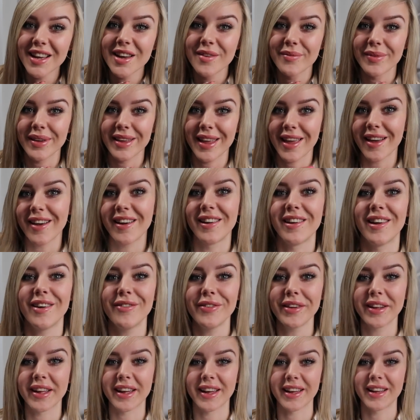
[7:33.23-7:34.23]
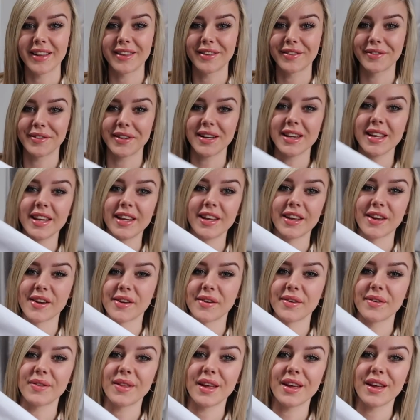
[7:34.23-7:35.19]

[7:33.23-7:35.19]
But yeah, I love it. It's really cute.